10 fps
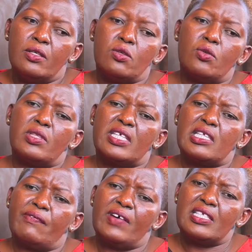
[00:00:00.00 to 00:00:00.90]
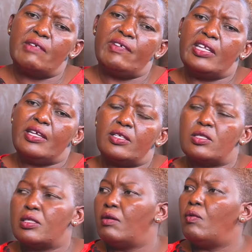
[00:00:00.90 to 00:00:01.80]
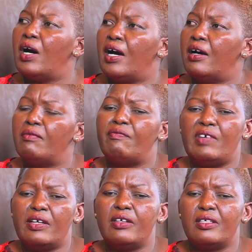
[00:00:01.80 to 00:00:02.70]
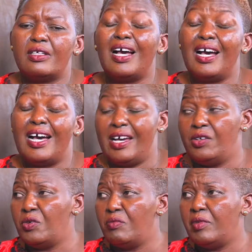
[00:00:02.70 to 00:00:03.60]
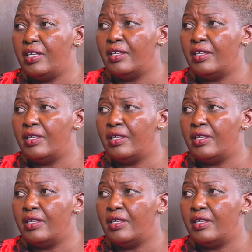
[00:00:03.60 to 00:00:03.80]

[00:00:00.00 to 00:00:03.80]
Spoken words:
So the first 7 years were very hard on me,